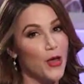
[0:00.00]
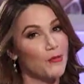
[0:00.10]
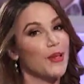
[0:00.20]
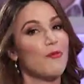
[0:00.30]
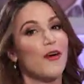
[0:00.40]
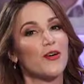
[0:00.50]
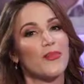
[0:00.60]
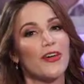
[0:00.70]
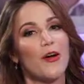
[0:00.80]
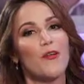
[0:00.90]
we
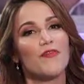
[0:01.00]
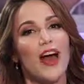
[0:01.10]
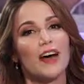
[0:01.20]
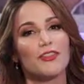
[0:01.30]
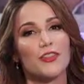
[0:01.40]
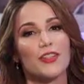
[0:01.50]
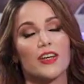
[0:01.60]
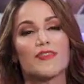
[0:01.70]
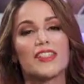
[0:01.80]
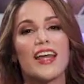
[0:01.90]
welcome the co-founders
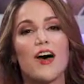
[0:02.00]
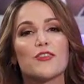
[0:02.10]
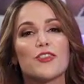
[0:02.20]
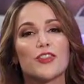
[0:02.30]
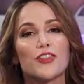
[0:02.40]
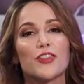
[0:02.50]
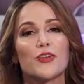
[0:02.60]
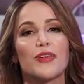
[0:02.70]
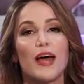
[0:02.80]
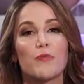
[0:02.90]
of Cell
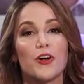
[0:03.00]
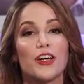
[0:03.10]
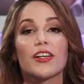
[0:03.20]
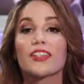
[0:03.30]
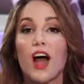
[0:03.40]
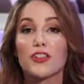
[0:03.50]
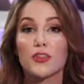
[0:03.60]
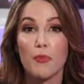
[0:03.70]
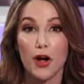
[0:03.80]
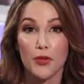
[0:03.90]
Surgical Network,
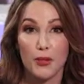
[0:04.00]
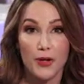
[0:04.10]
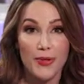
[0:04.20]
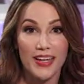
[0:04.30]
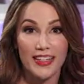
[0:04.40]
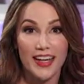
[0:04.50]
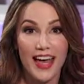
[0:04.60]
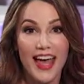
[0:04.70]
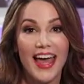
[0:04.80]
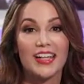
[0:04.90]
Dr. Mark Berman
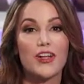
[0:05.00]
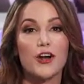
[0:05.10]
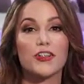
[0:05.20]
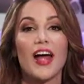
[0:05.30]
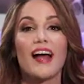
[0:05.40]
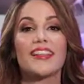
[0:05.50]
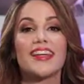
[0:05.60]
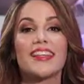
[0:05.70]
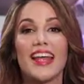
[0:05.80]
and Dr. Elliot